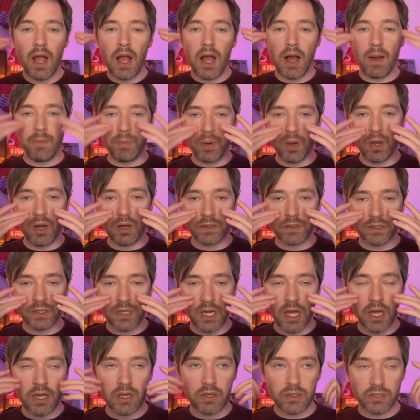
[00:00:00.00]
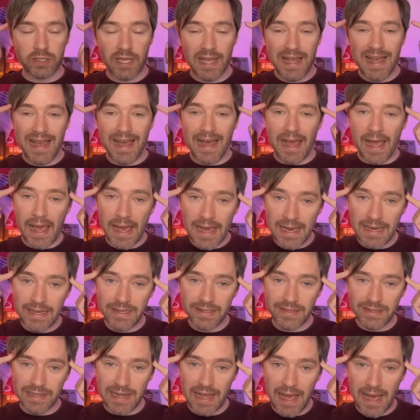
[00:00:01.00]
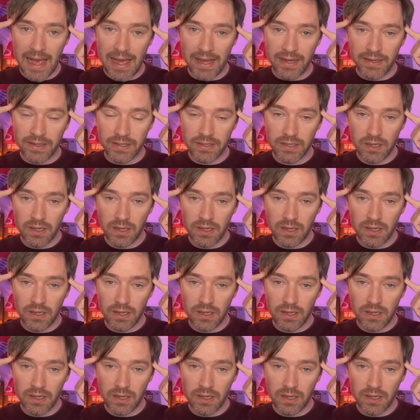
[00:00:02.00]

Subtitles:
a blocked nose, a hazy head.